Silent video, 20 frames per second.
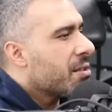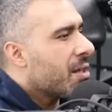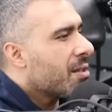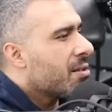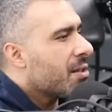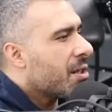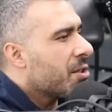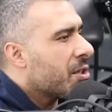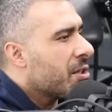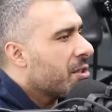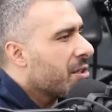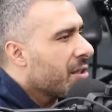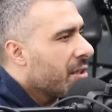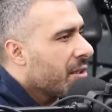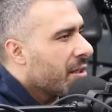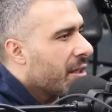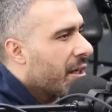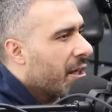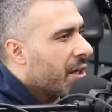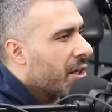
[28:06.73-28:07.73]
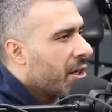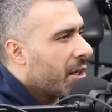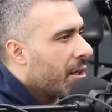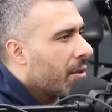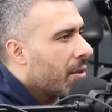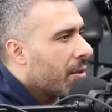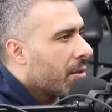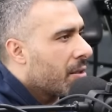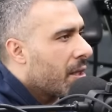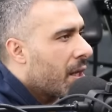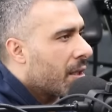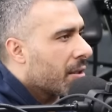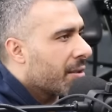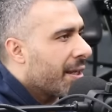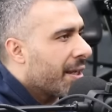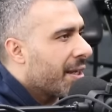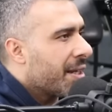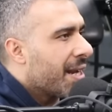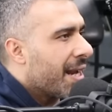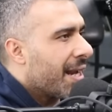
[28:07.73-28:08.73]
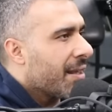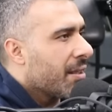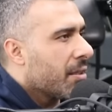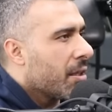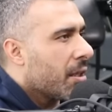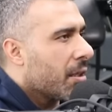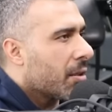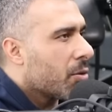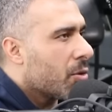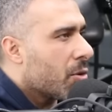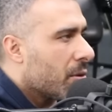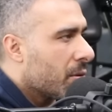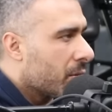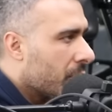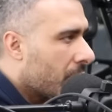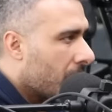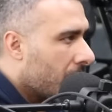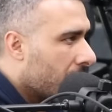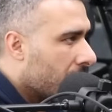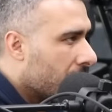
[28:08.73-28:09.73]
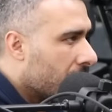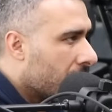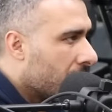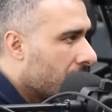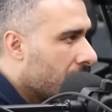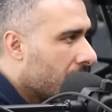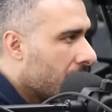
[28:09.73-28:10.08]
not such a thing they care or not. They cannot control it.